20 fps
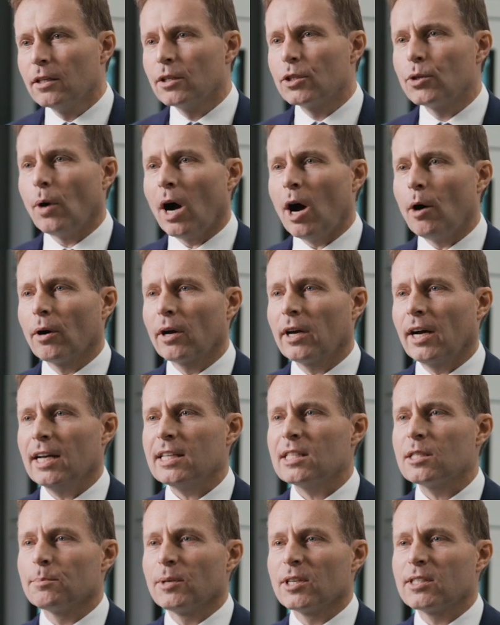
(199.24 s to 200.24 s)
to our
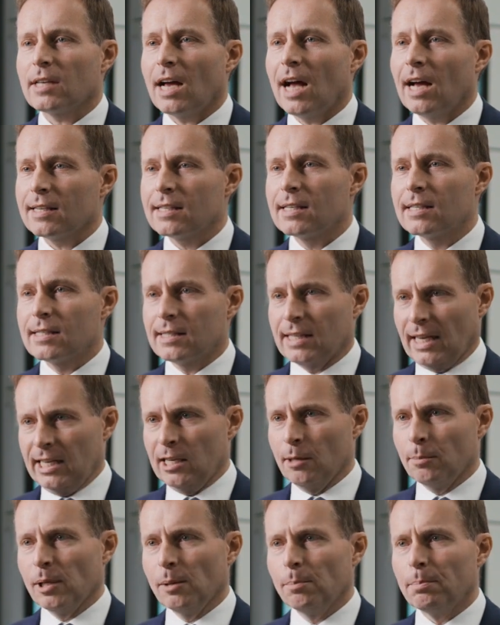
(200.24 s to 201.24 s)
customers are
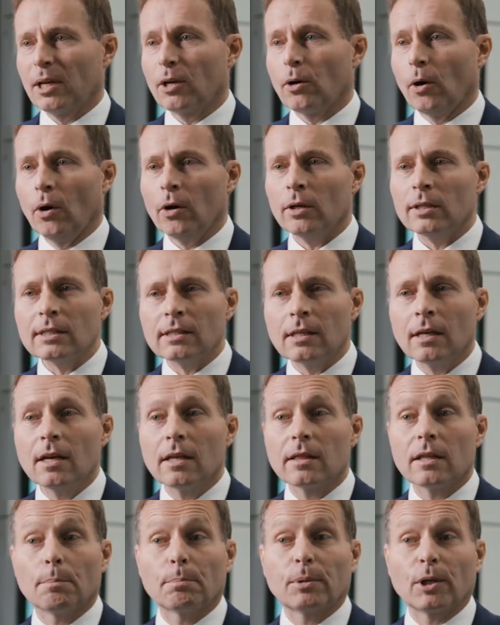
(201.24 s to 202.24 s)
sustainable because
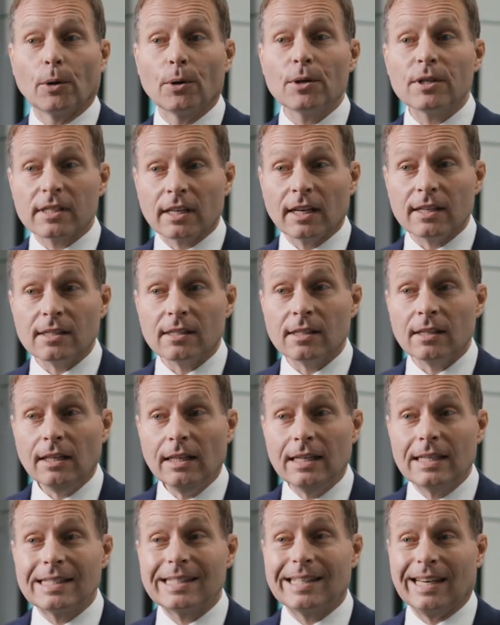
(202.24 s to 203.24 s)
the process
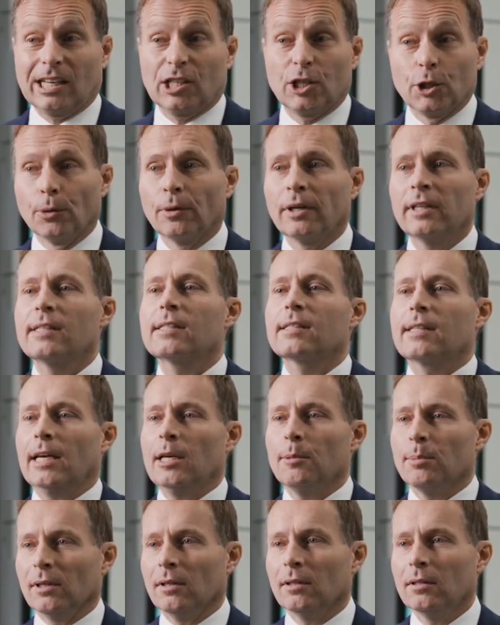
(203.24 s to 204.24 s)
is secure and
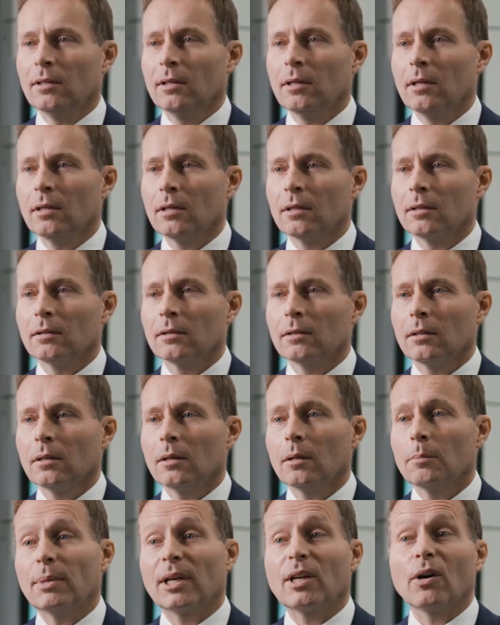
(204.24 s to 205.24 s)
stable,
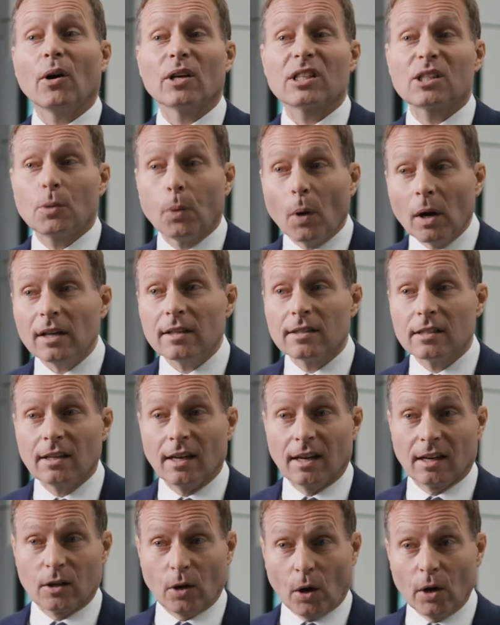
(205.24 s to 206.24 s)
because
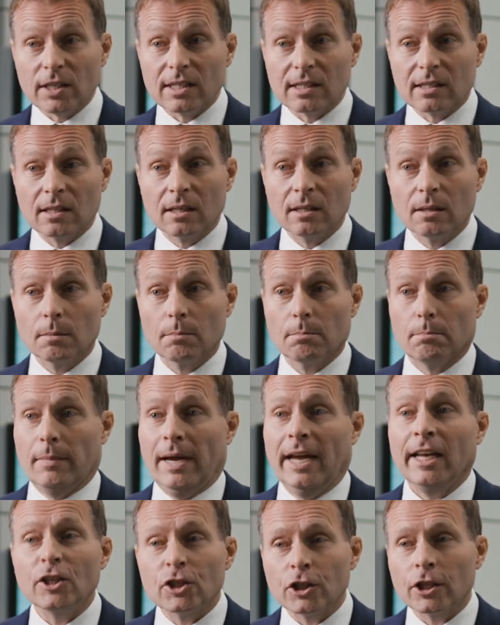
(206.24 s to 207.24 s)
quality and cost
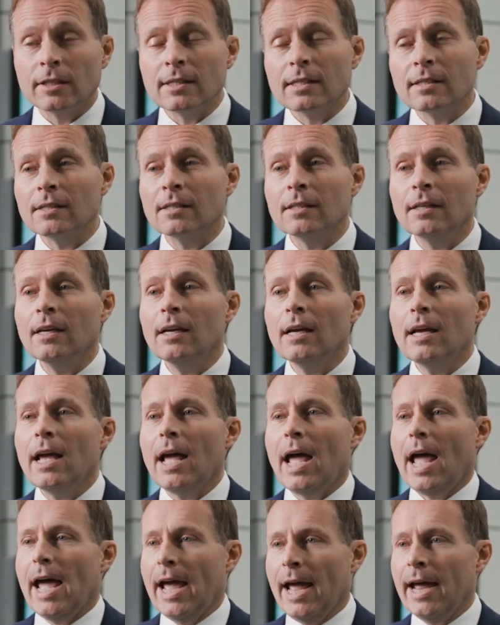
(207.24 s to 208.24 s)
matches,
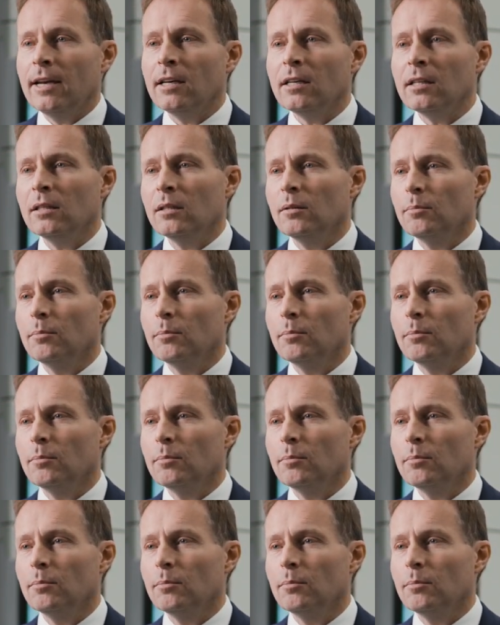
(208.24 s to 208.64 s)
and